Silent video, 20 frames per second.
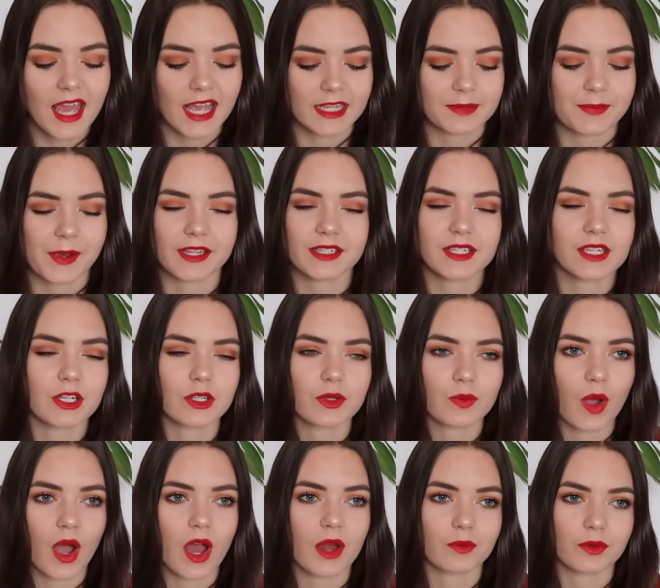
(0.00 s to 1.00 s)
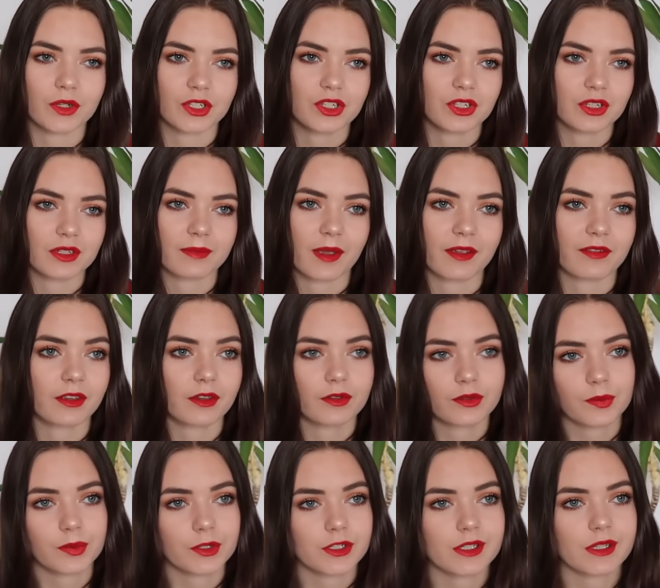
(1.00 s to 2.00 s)
It's by Teal Swan, which she's my
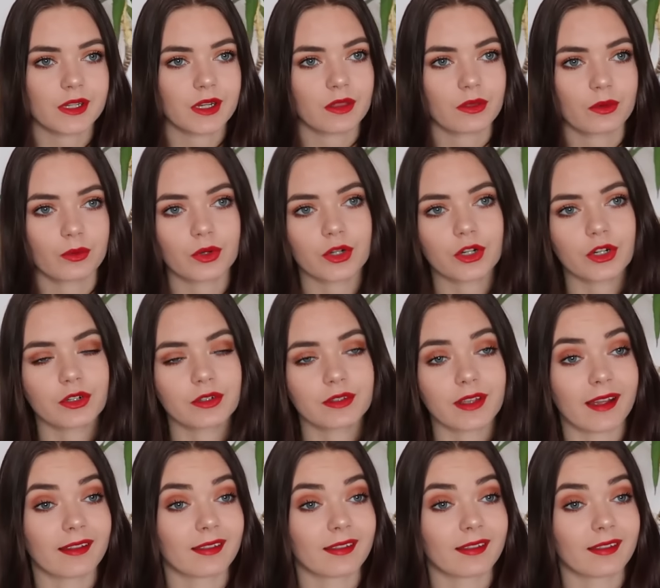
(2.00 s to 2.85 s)
favorite person in the world.